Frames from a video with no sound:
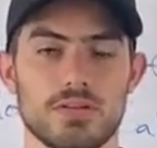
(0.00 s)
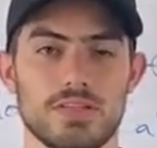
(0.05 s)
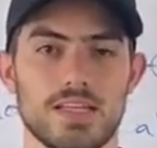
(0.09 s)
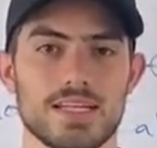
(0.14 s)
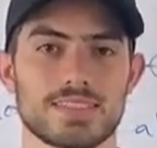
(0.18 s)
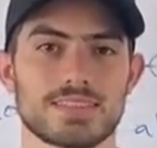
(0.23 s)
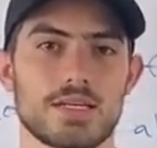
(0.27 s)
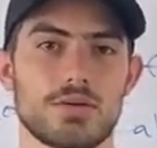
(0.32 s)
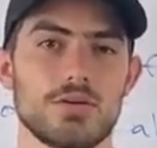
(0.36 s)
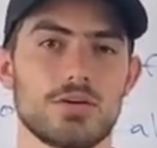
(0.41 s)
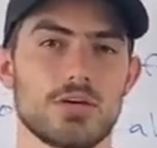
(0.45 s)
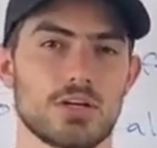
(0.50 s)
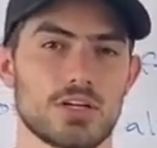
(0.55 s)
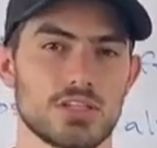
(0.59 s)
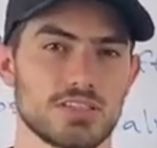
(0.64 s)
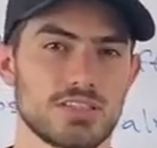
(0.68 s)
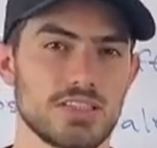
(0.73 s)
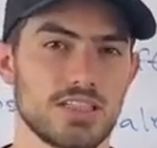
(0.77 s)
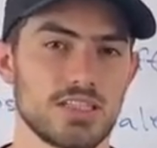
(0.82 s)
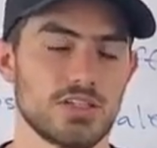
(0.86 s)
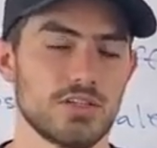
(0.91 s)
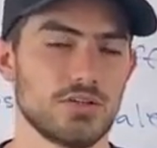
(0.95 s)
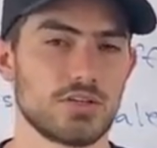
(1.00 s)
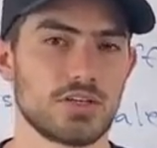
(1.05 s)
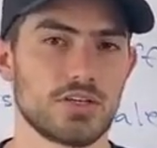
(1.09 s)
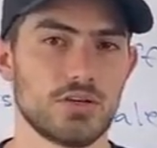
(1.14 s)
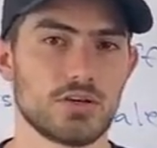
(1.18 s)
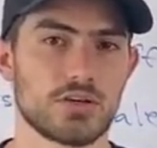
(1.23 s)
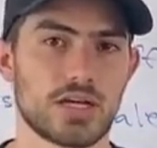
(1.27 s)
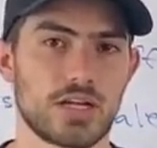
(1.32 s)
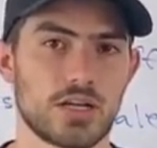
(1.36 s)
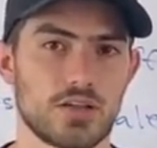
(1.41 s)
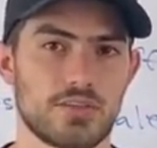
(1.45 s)
That's how you gotta see it.
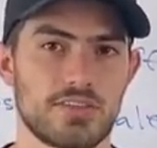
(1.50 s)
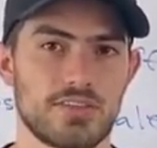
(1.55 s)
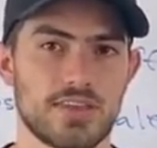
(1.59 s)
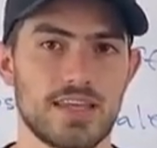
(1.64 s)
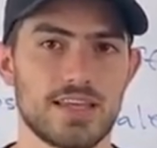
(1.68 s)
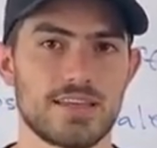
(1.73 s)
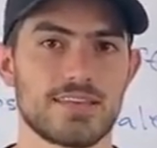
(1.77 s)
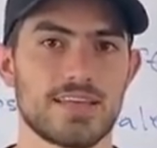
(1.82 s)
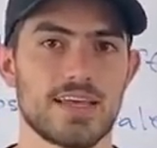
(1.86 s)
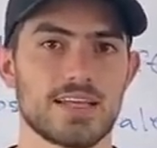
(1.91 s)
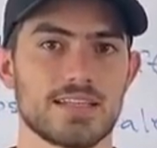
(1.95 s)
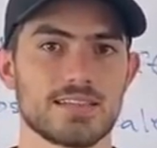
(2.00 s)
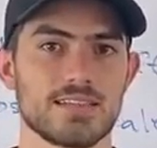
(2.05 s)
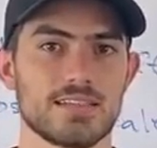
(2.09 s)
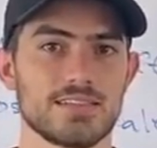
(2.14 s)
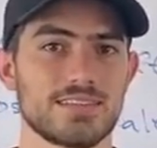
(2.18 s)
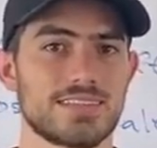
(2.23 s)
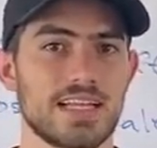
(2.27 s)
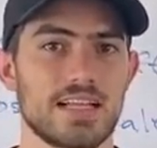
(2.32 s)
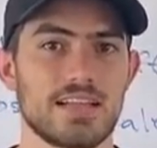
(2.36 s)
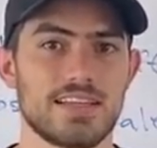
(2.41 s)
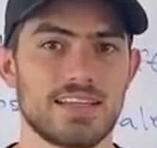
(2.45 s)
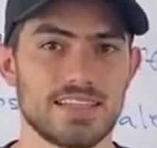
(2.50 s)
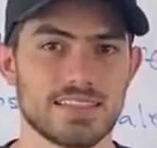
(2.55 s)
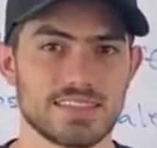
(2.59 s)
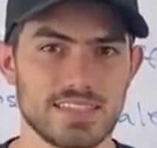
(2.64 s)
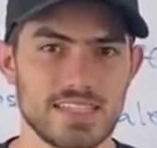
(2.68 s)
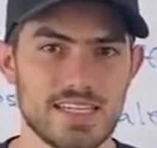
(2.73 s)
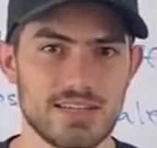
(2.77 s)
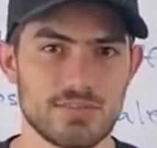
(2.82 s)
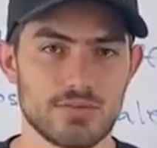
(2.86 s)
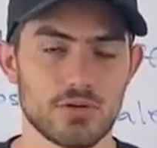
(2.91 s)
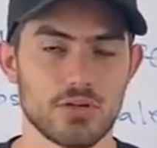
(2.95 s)
You cannot think that selling is
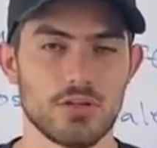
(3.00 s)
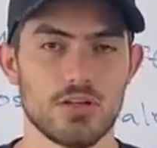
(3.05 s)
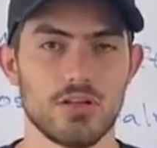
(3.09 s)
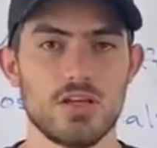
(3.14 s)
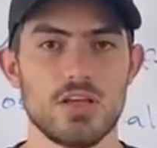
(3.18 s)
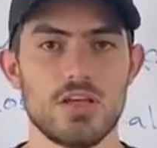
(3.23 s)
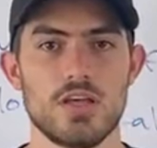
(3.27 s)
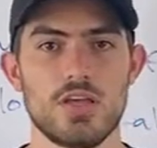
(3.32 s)
evil.